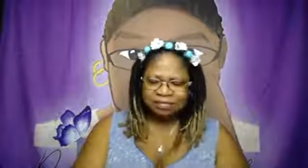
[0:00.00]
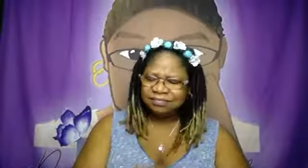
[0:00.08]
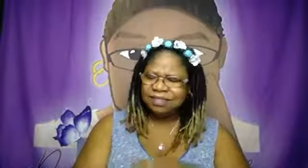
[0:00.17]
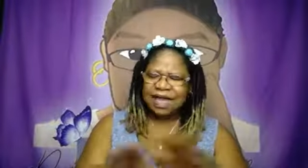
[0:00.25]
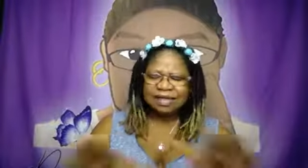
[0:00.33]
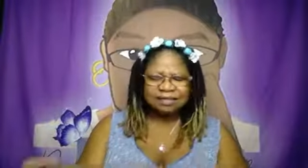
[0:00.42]

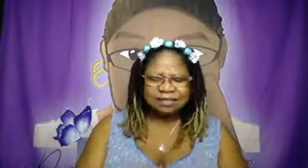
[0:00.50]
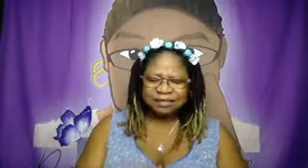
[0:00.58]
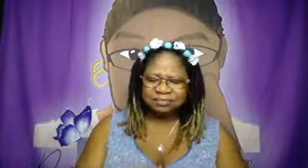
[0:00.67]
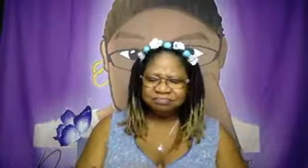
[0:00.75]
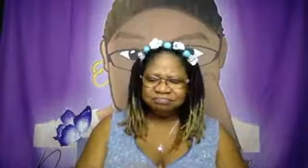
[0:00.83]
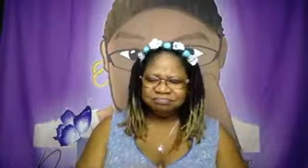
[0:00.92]
That's,
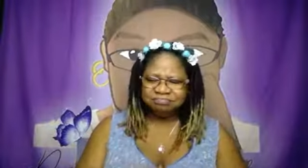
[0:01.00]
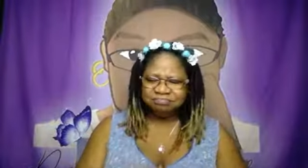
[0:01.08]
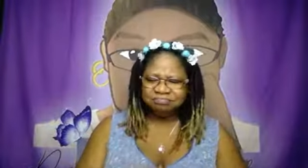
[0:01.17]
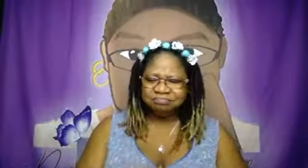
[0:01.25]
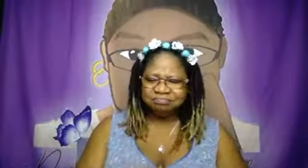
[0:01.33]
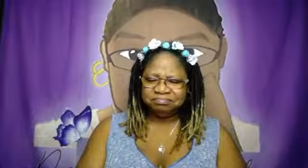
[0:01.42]

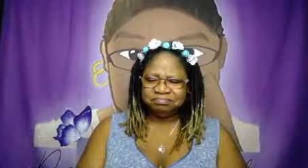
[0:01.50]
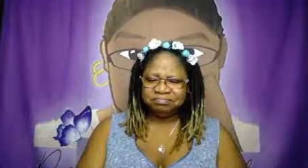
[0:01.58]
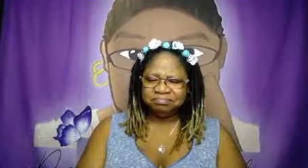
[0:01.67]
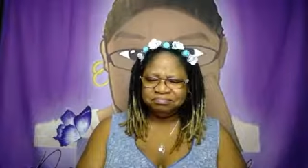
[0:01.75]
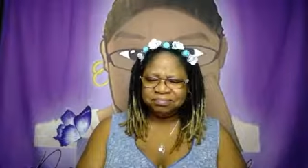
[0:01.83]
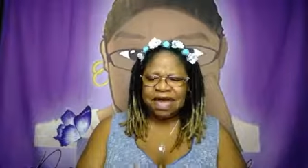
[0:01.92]

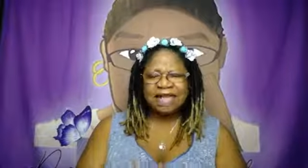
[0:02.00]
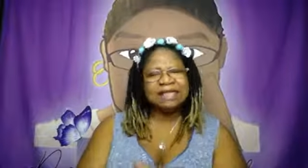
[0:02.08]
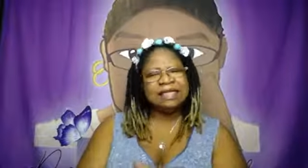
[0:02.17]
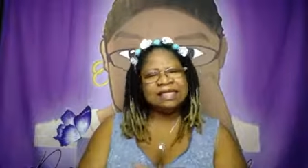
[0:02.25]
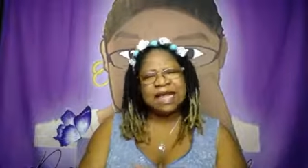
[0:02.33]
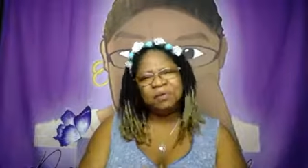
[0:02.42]
I
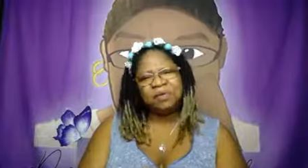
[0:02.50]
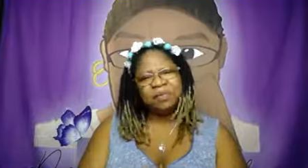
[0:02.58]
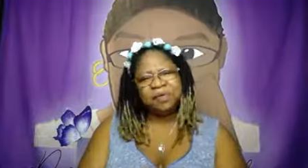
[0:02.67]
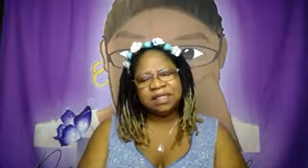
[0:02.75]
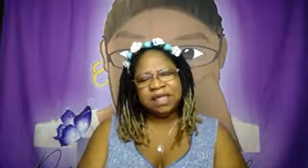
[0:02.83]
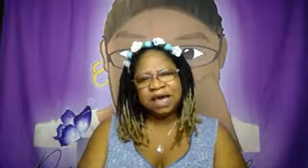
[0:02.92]
think that would
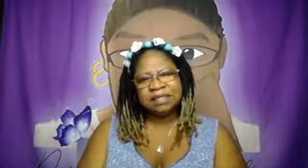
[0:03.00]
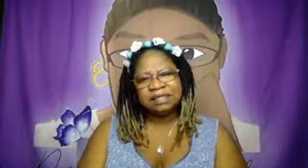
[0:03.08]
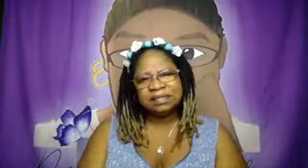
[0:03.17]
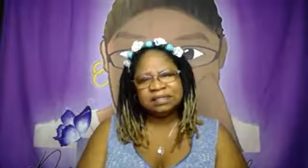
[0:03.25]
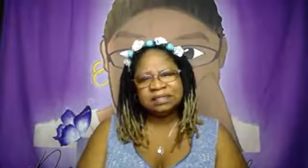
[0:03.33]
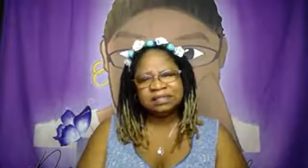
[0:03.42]
be
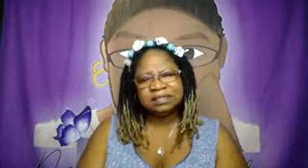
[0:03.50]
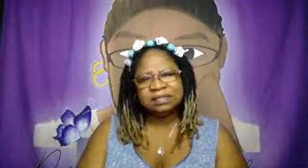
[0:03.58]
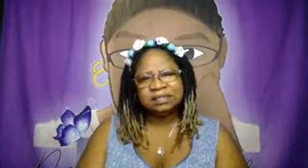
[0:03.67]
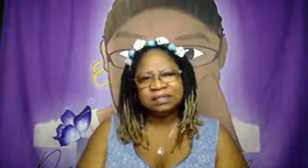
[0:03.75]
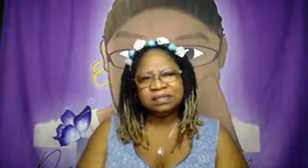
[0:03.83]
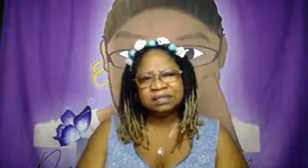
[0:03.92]
toxic,
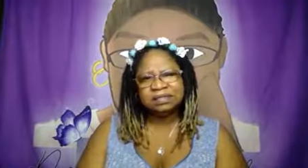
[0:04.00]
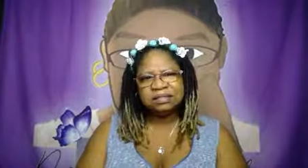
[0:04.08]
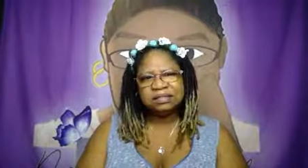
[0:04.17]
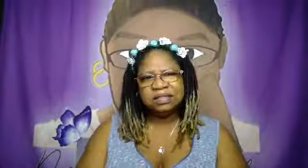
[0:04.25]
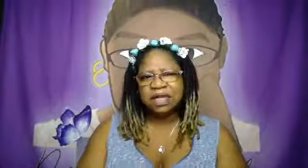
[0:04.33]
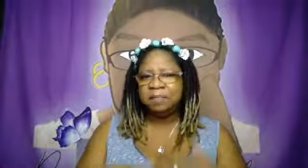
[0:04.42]

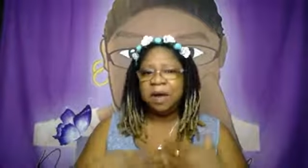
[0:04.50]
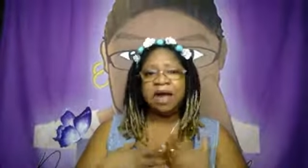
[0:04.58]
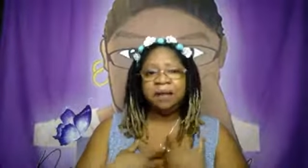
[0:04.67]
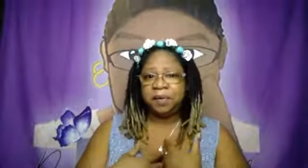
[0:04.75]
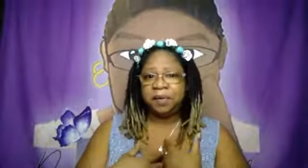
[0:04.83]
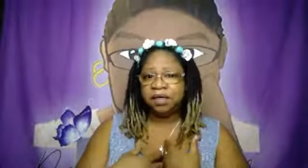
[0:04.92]
in my
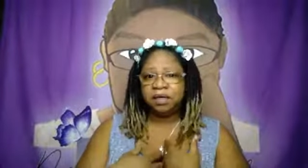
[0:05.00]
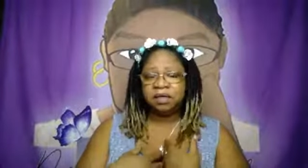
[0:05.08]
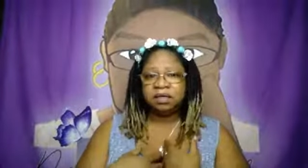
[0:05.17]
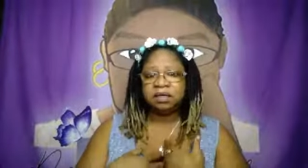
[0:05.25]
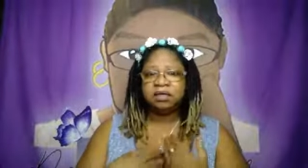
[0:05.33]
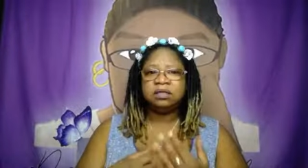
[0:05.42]
opinion.
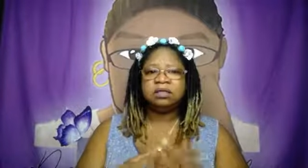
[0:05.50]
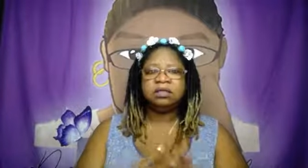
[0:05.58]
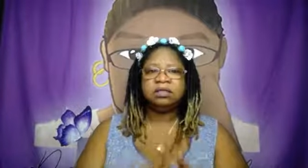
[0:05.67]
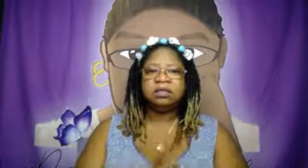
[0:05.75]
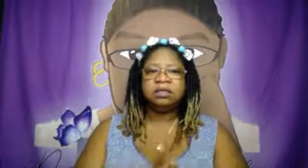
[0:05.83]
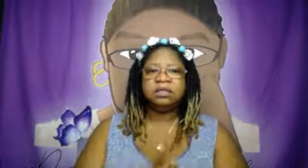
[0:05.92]

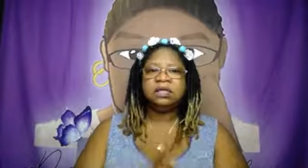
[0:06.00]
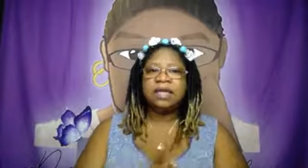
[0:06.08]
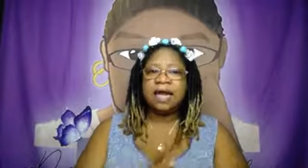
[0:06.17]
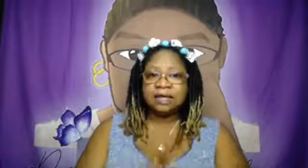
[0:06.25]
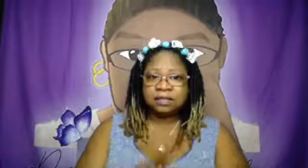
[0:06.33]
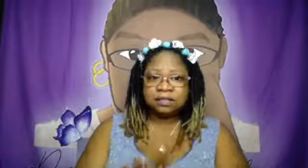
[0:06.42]

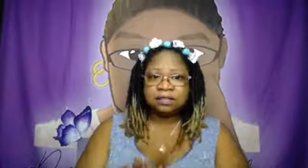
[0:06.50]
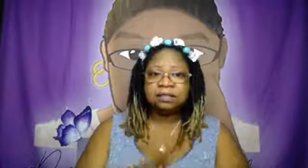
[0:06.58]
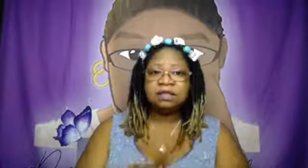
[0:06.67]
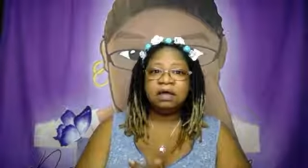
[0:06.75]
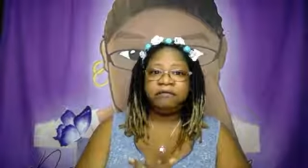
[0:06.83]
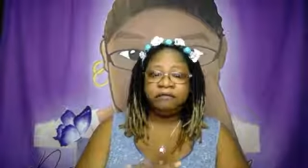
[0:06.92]
Yes,
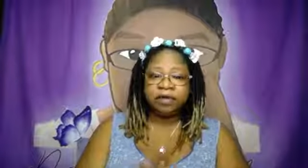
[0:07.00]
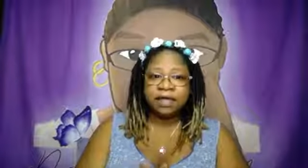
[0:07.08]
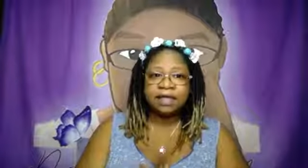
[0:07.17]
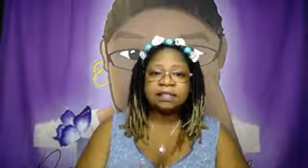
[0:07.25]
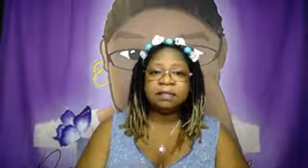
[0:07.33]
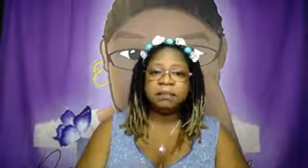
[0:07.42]
suffering
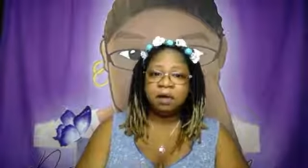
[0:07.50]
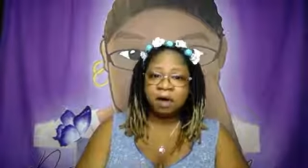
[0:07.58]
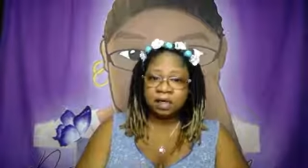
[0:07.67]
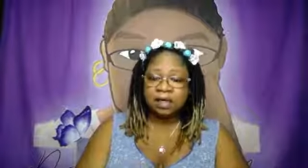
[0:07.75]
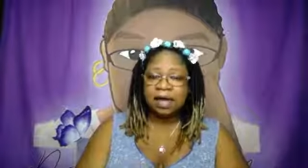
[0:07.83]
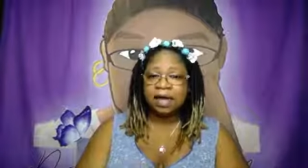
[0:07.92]
is a
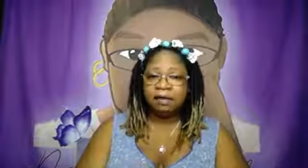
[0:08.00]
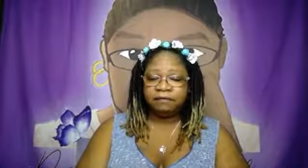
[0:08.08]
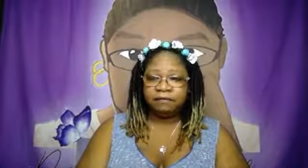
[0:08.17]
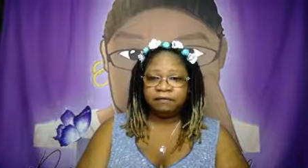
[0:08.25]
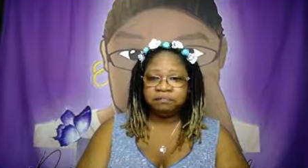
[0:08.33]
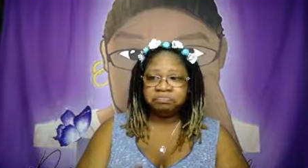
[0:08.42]
part of
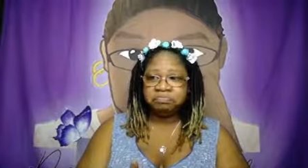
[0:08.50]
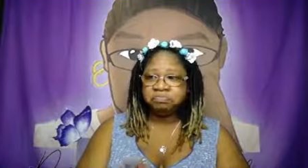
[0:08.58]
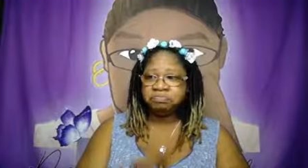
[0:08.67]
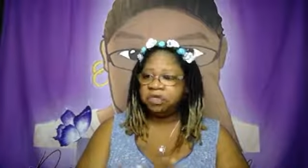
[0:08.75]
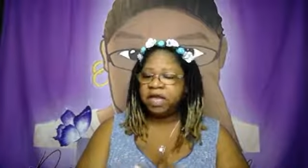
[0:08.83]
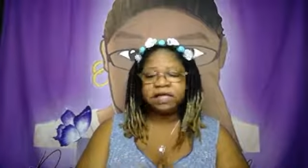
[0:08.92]
life.
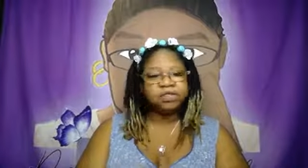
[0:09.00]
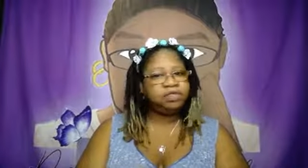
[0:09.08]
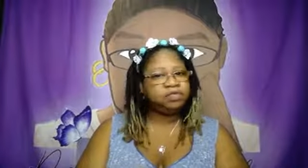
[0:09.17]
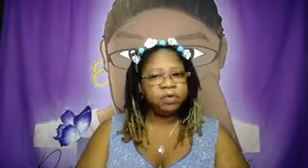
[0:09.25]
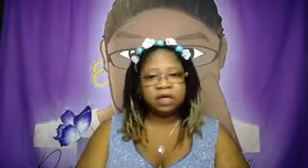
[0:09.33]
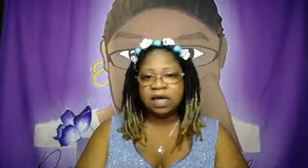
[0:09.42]
Yes,
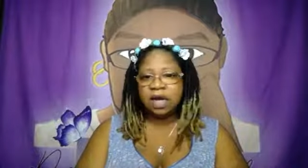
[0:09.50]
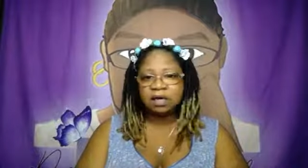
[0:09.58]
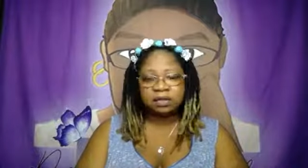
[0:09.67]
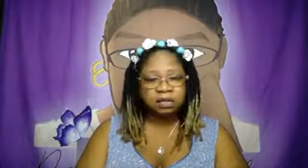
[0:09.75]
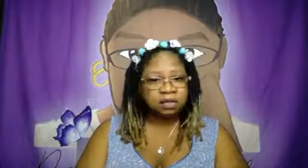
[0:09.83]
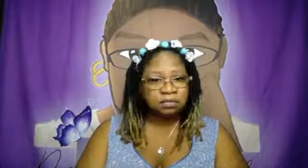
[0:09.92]
you are not
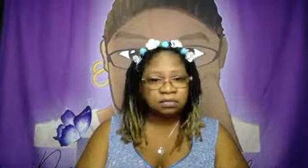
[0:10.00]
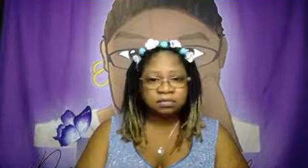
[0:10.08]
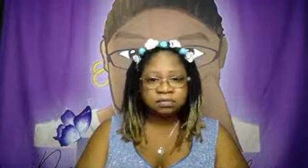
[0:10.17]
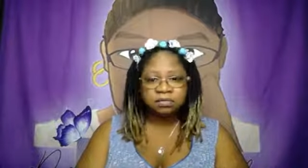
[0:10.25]
alone.